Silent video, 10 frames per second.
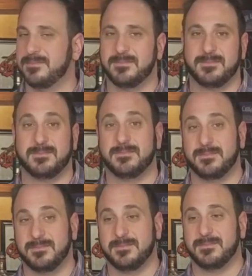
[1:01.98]

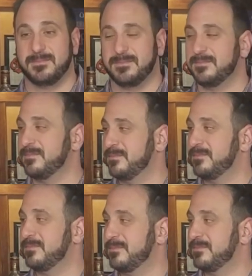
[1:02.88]

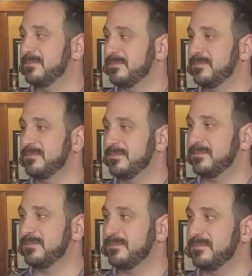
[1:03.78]

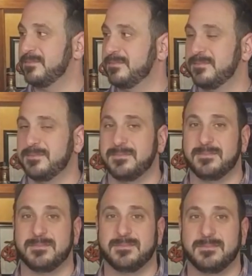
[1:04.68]

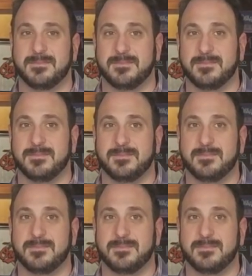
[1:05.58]
No words are spoken by the person on screen.